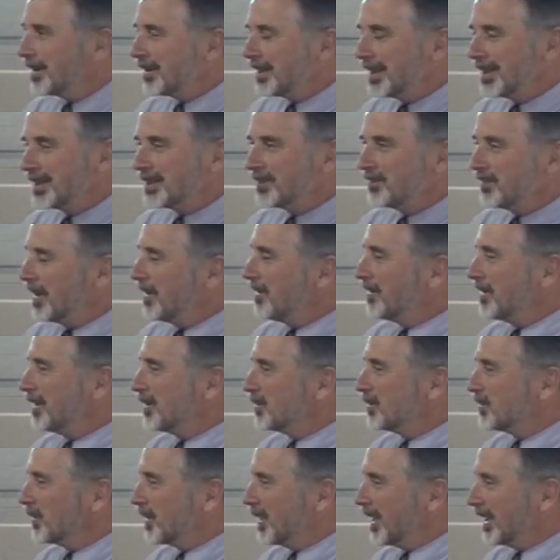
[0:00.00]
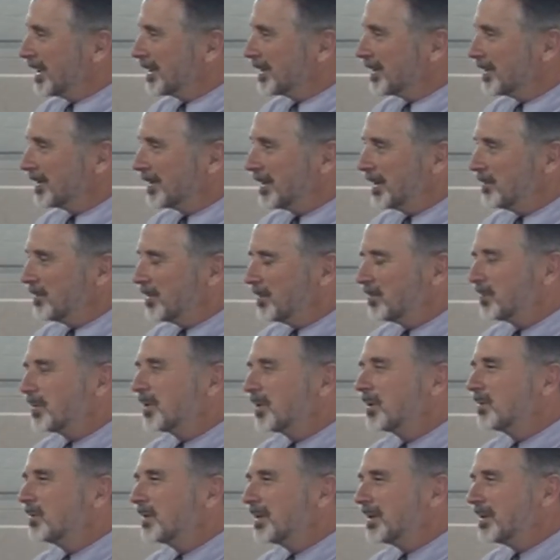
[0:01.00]
There's many things we'd like to see, but
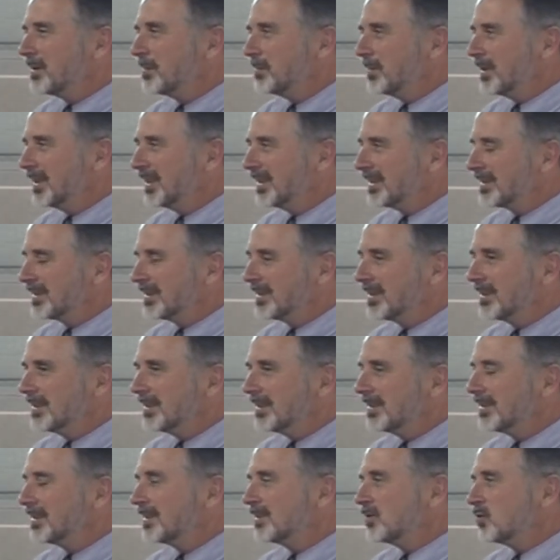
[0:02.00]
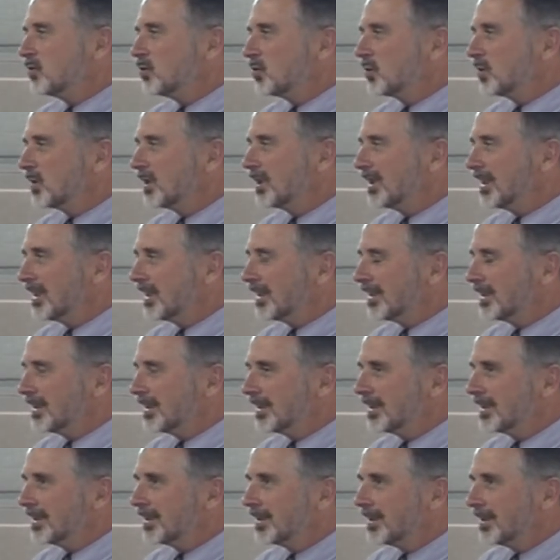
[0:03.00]
probably the biggest is during
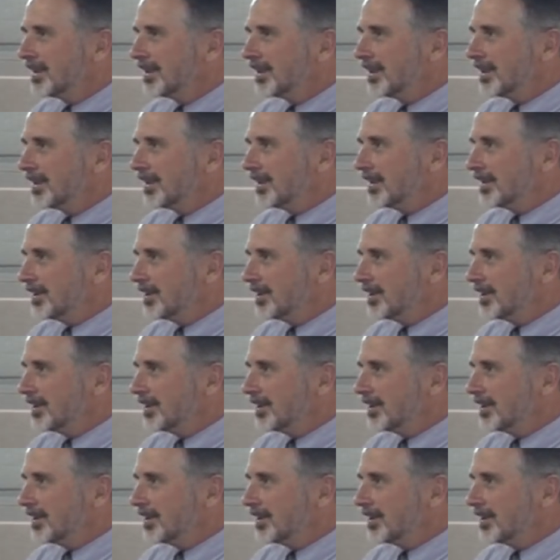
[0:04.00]
the